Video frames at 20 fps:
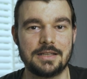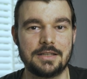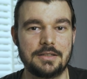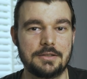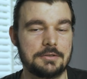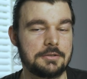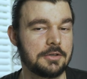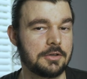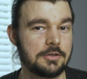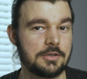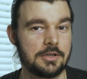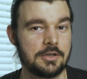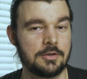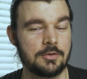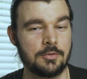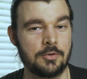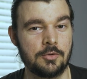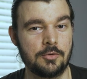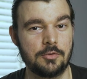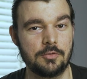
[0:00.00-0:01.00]
You don't
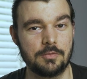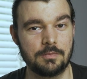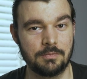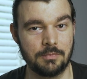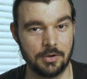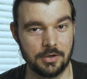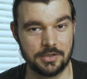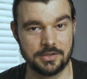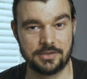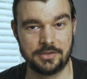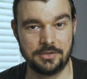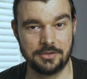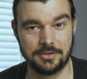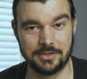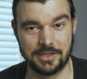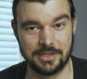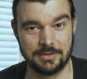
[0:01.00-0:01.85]
know who bought your